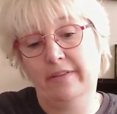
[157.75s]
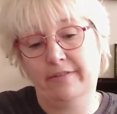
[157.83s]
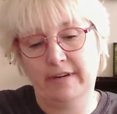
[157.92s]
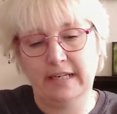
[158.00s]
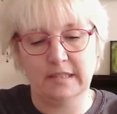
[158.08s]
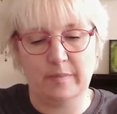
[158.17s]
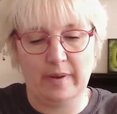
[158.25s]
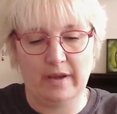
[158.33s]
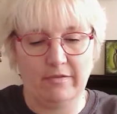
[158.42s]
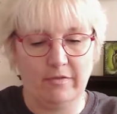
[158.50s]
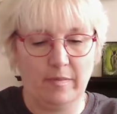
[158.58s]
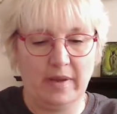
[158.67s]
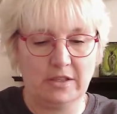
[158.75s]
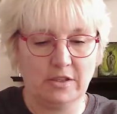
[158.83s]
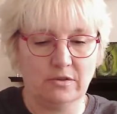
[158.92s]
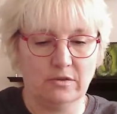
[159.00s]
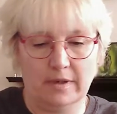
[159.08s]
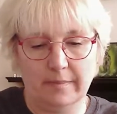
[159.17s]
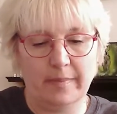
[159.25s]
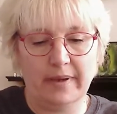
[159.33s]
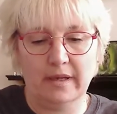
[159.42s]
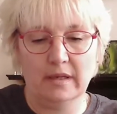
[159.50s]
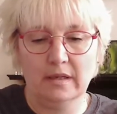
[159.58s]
3's a powerful magical number.